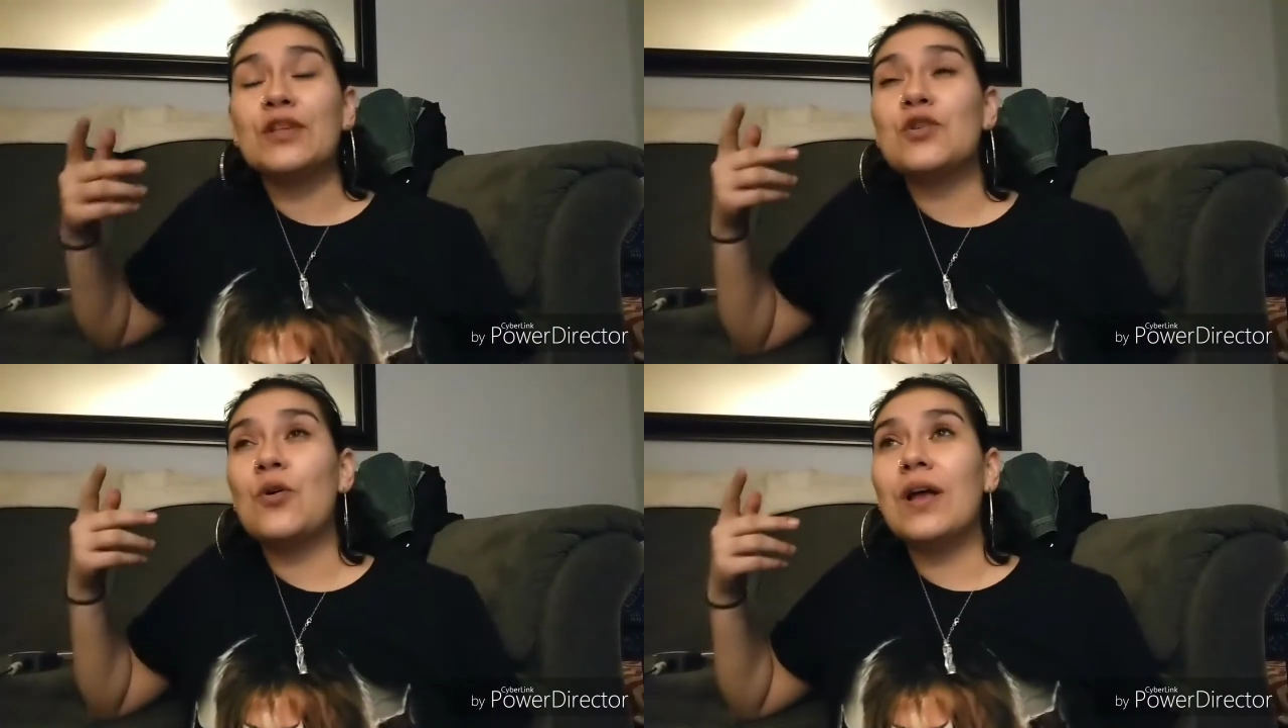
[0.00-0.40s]

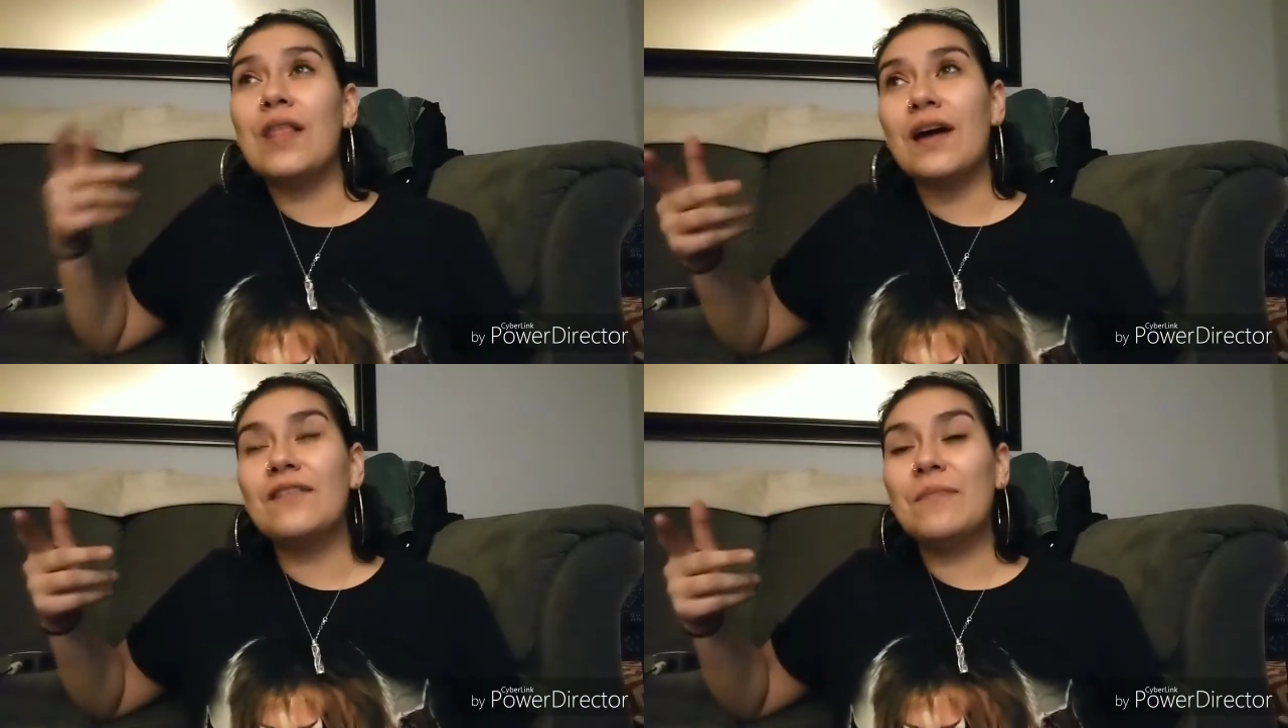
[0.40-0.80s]
so a
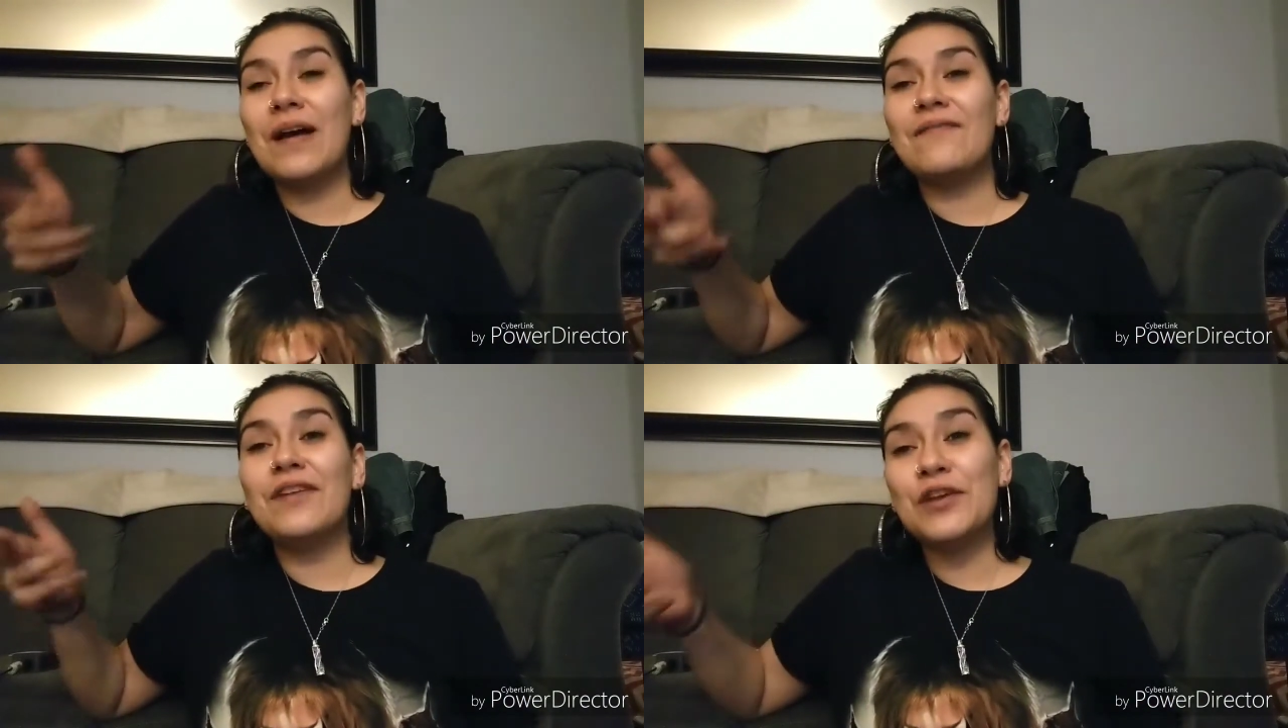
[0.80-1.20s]
lot of
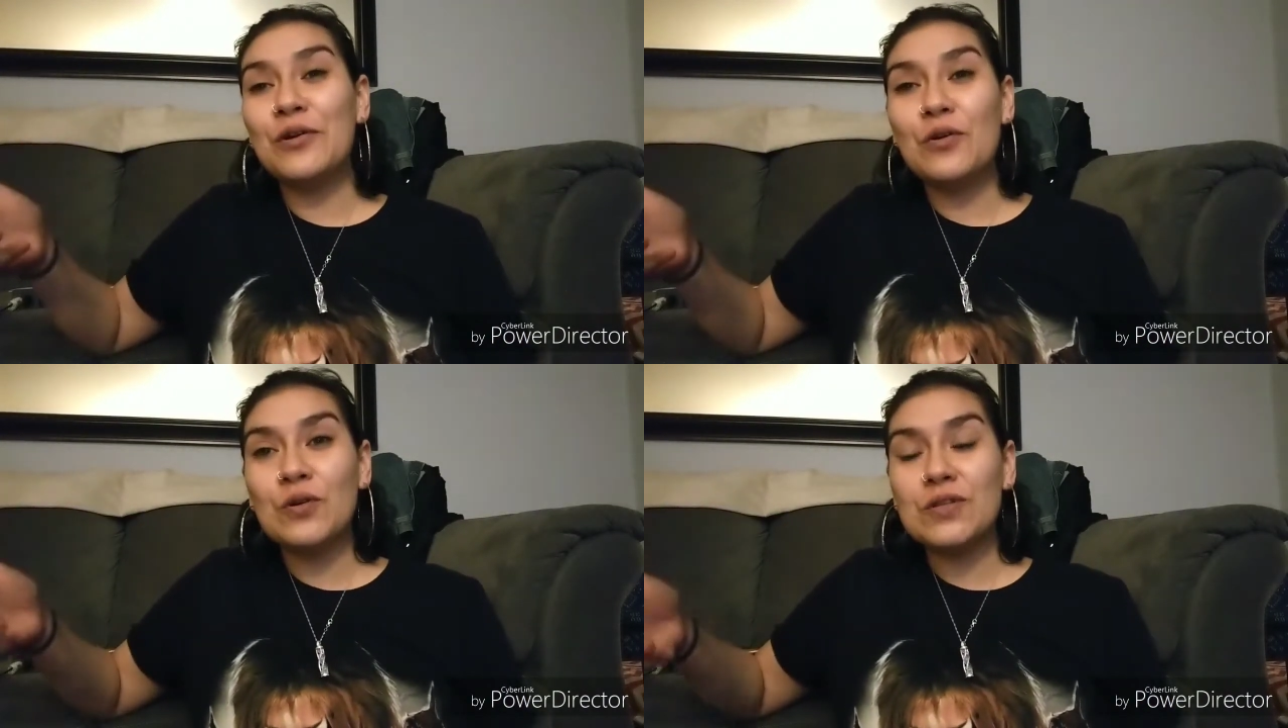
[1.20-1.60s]
my
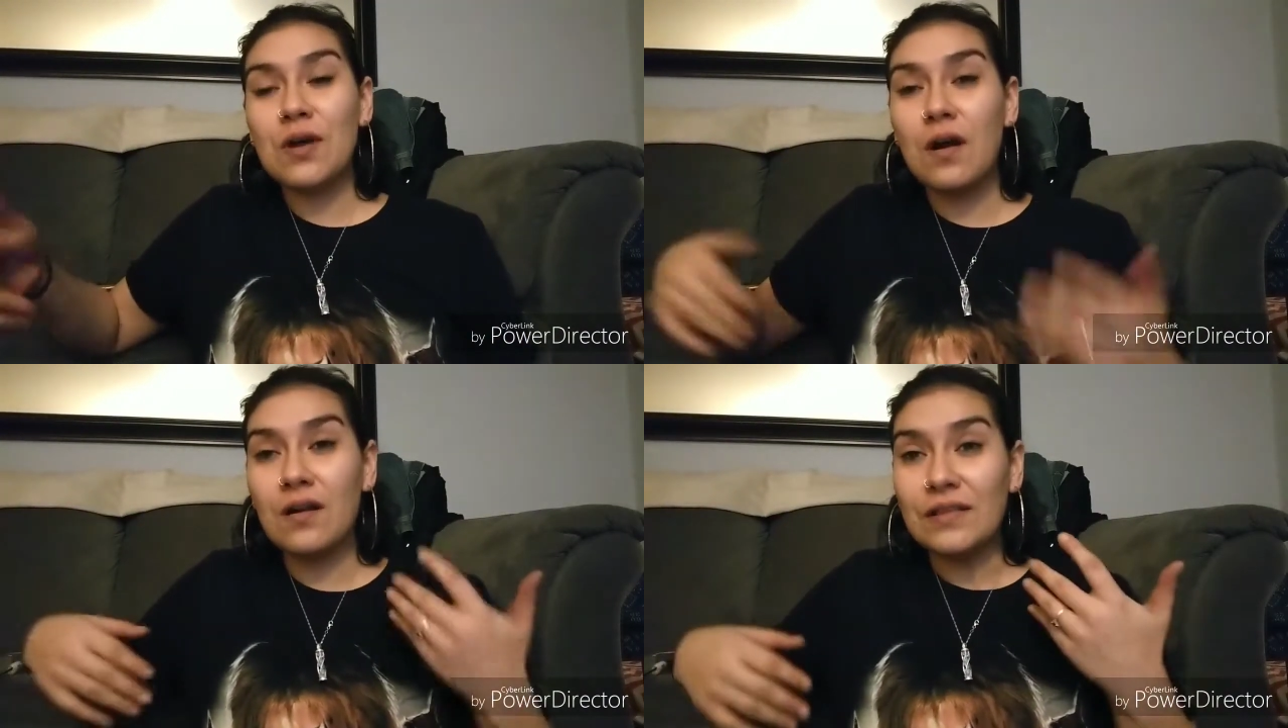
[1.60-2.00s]
videos
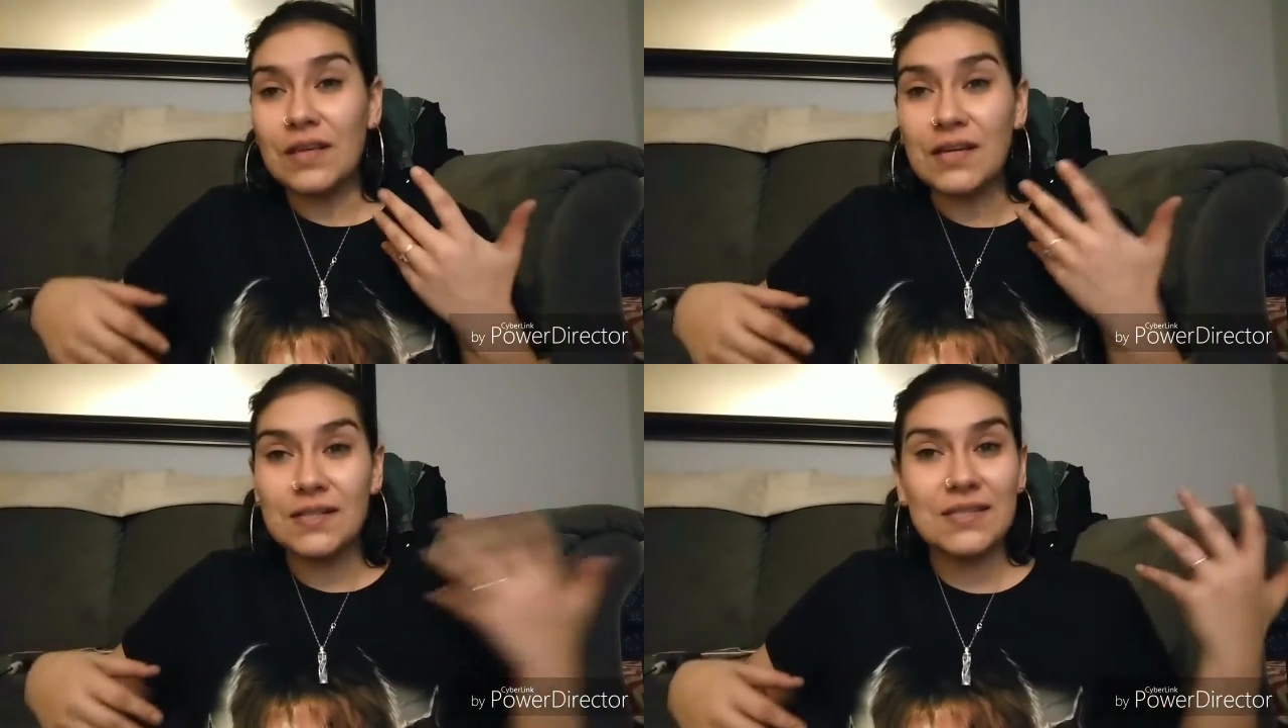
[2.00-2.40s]
are
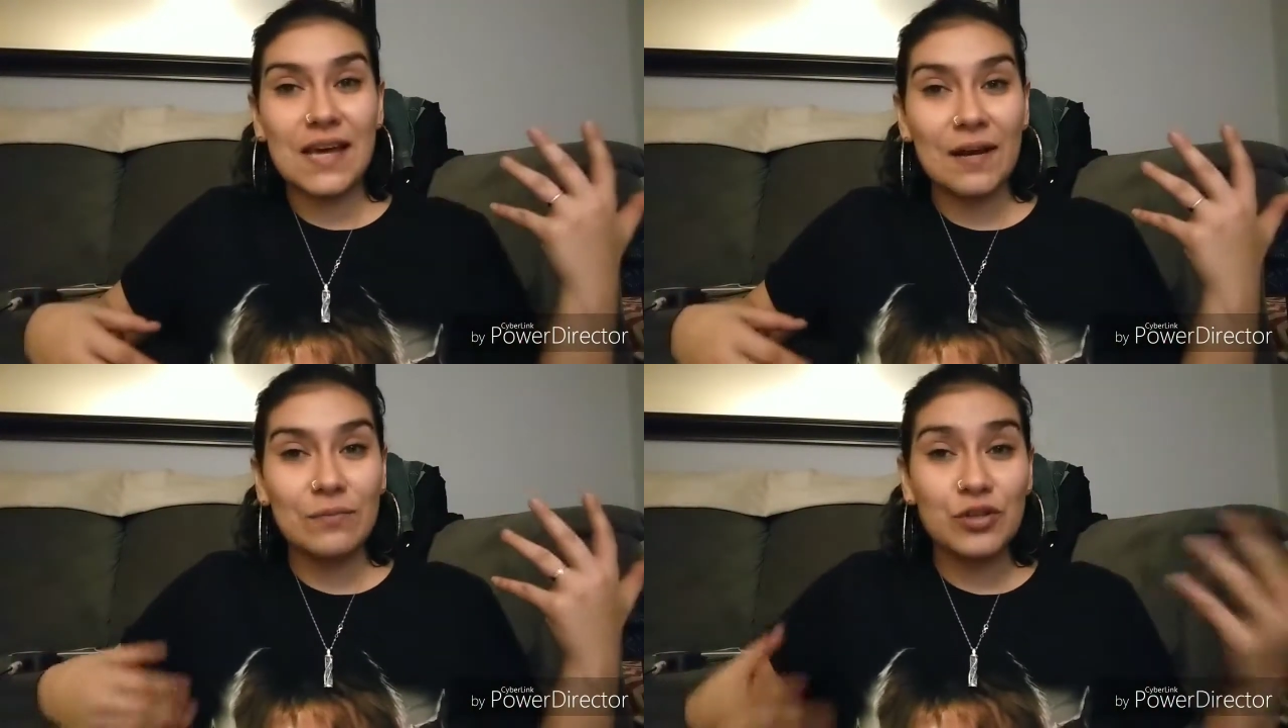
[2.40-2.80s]
things
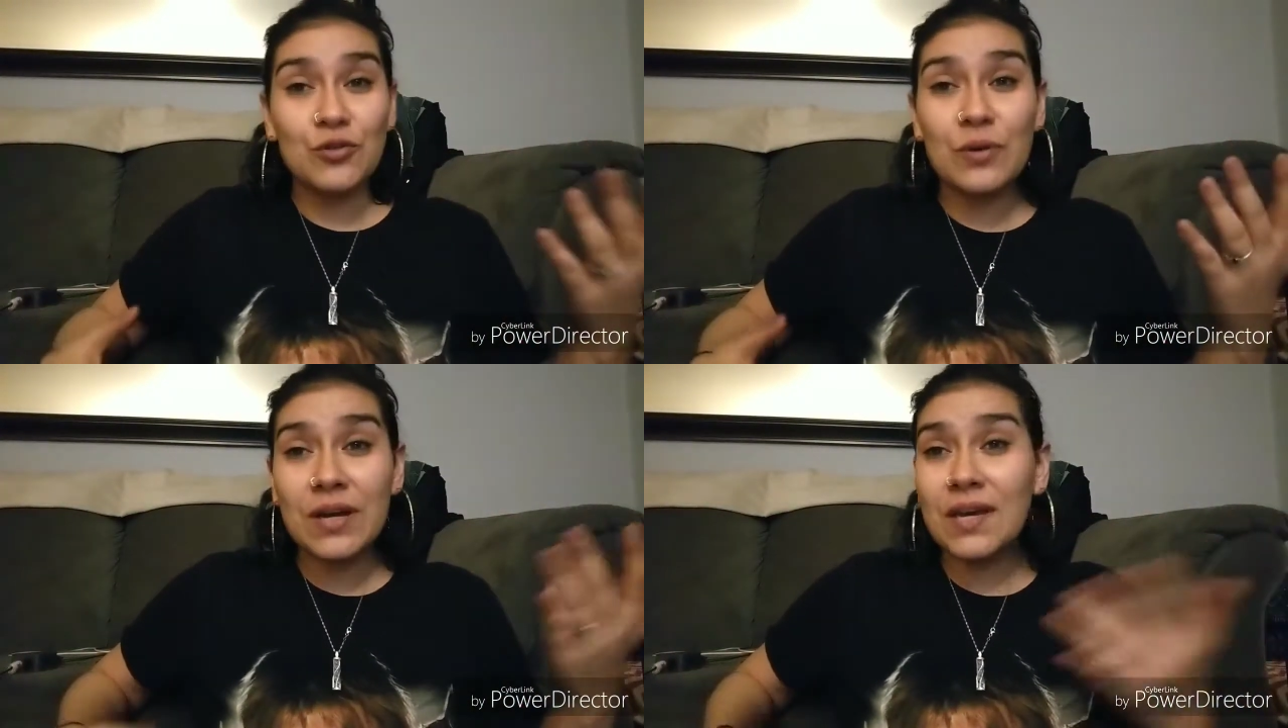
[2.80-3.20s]
that I'm
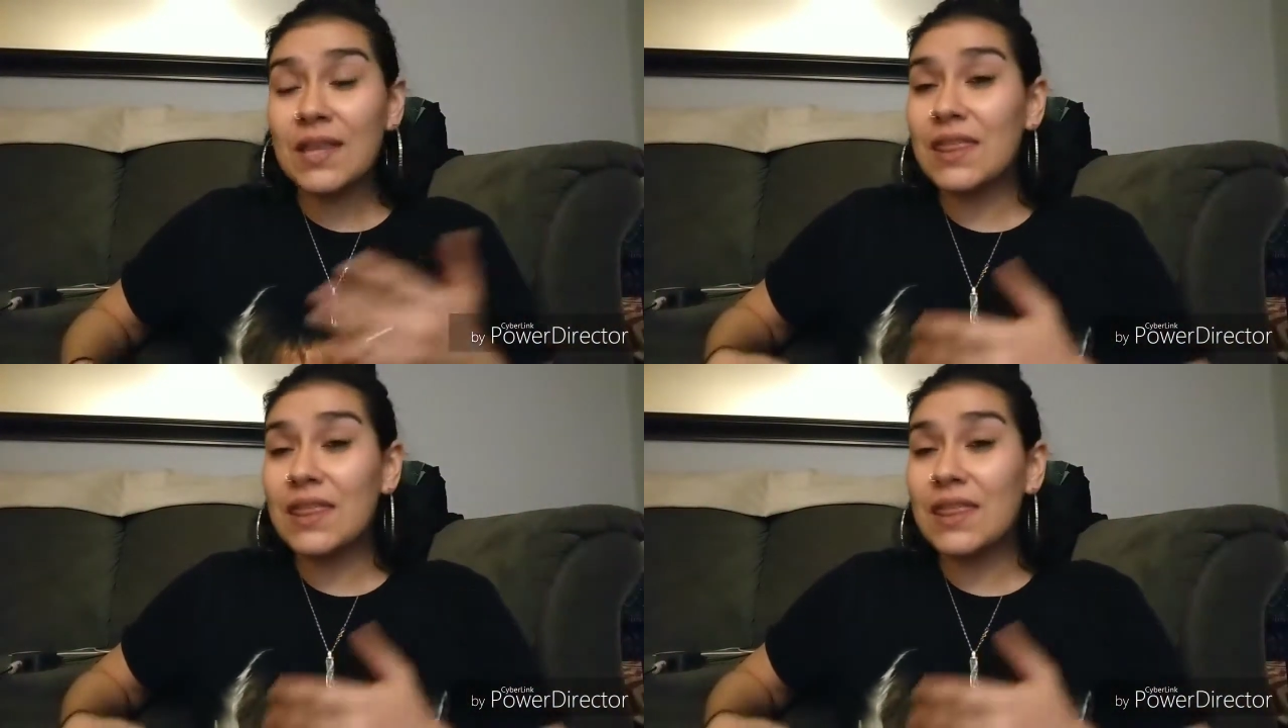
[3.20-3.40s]
doing,